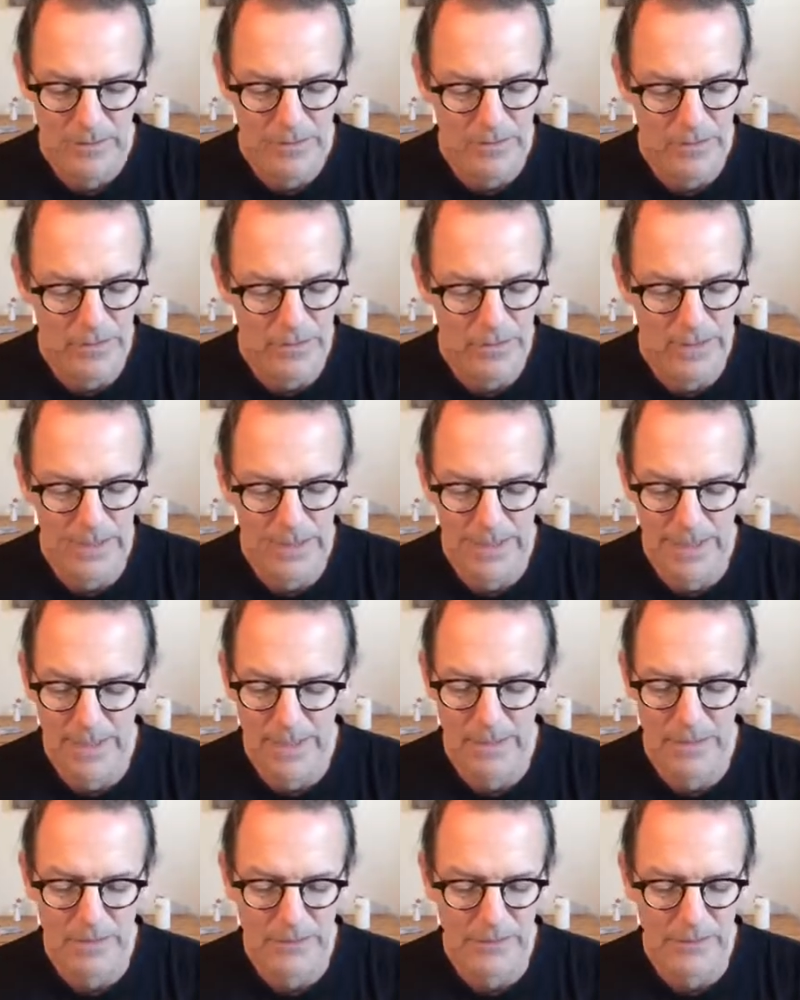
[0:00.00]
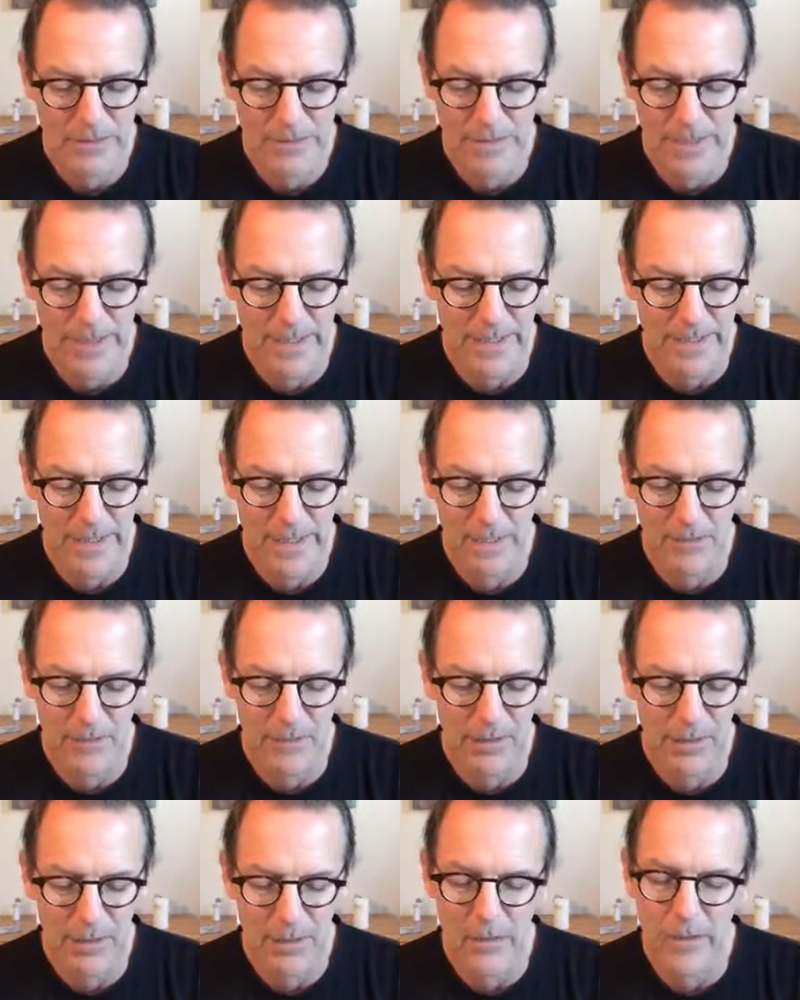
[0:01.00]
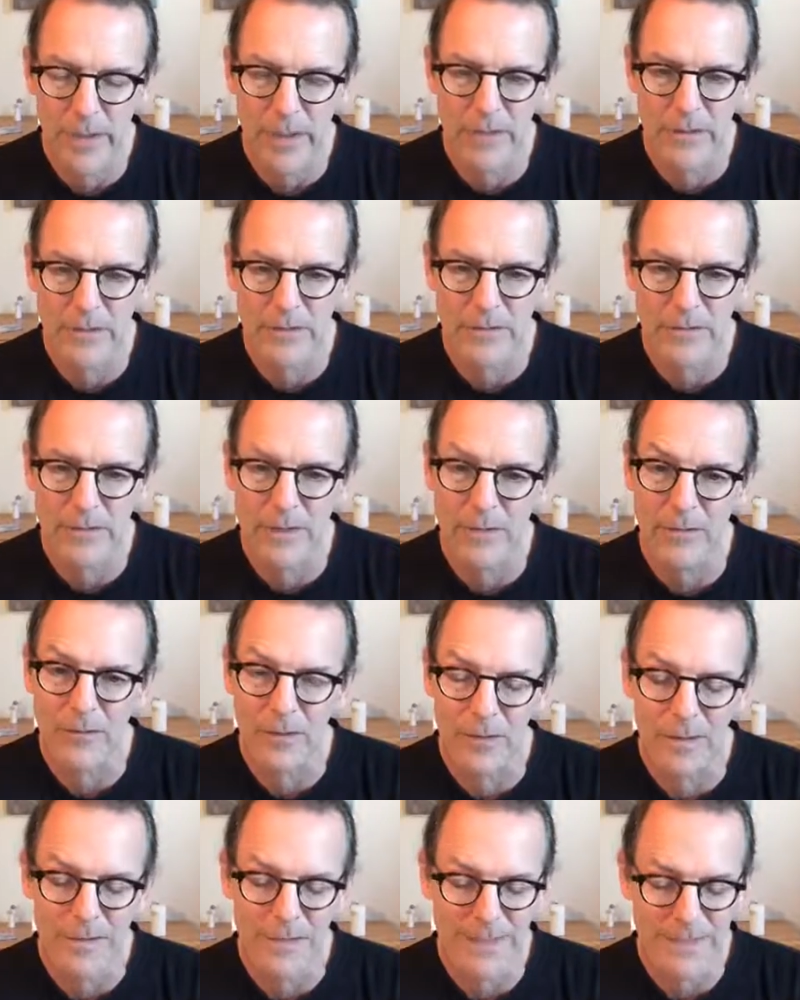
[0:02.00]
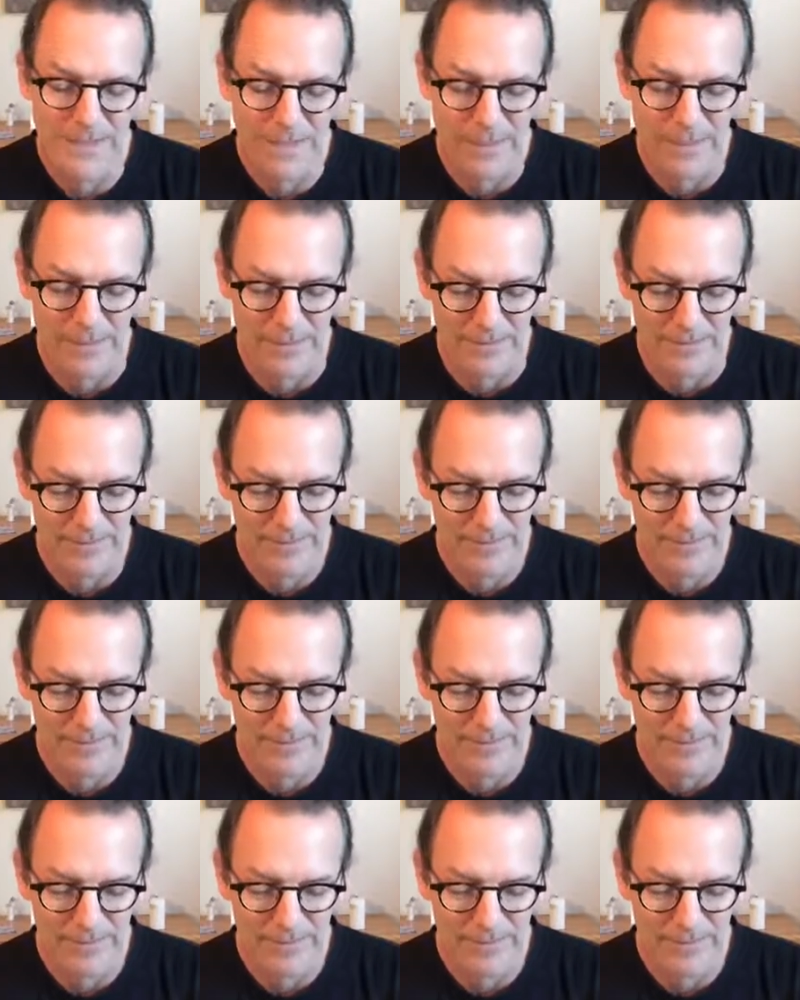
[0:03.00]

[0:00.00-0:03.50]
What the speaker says: you cannot understand how all errors are undone.